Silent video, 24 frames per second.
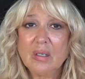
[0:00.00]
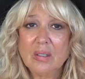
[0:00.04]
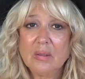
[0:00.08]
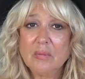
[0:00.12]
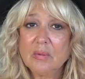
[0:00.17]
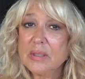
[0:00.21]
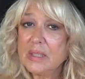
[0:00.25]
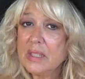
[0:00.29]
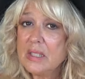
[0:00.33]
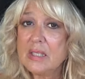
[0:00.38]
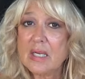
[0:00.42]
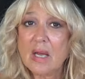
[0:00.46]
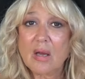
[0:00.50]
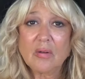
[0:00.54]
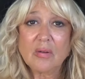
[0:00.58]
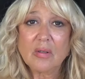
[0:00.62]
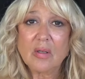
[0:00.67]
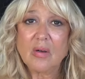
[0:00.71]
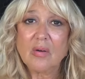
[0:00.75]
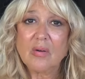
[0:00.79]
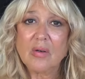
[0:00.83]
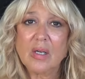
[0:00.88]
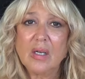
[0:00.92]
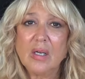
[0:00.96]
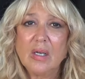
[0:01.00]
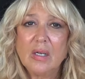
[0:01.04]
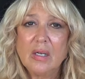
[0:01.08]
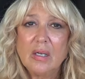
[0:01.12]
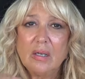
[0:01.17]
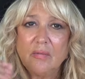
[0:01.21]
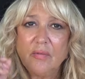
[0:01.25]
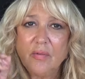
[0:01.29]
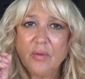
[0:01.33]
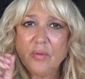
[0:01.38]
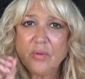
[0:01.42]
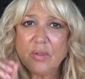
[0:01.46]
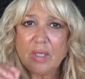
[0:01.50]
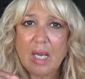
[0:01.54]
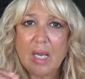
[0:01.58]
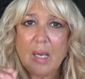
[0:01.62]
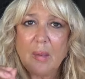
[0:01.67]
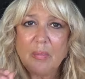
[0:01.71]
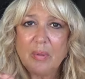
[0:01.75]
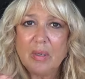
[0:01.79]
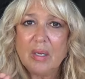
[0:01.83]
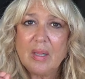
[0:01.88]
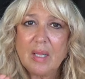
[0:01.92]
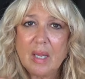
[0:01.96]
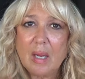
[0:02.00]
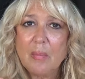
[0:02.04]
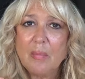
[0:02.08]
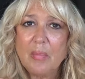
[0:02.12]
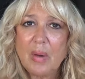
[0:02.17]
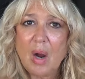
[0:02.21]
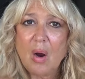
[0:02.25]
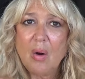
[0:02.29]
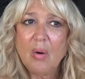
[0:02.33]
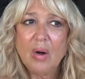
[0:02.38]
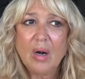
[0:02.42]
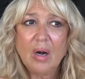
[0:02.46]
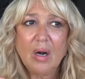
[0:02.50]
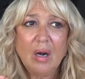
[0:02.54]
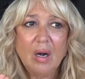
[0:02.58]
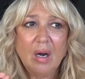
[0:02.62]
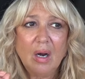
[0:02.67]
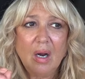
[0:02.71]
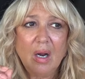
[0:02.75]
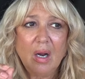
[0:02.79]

It was a download. If you tap into that power,